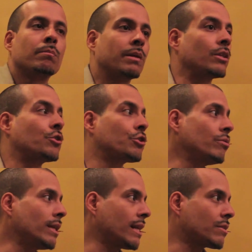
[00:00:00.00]
But the
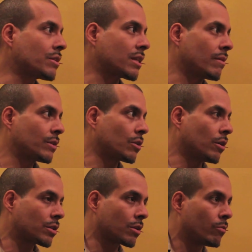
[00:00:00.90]
true knowledge of self is
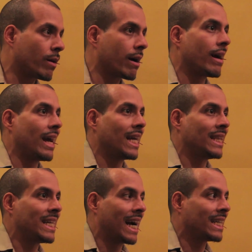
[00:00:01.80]
also where
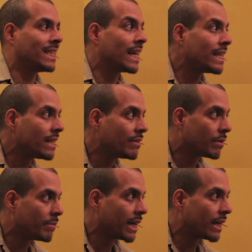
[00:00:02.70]
the identity of
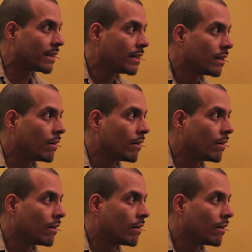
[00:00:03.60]
a man